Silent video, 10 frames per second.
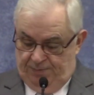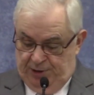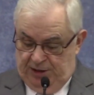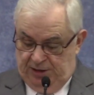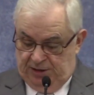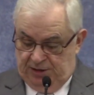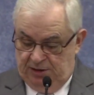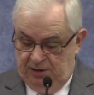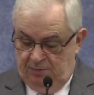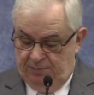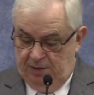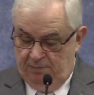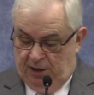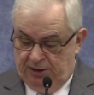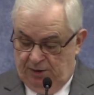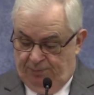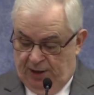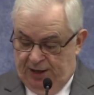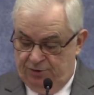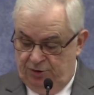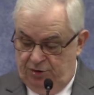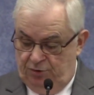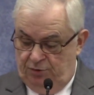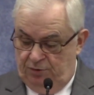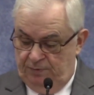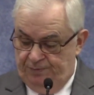peace be multiplied to you.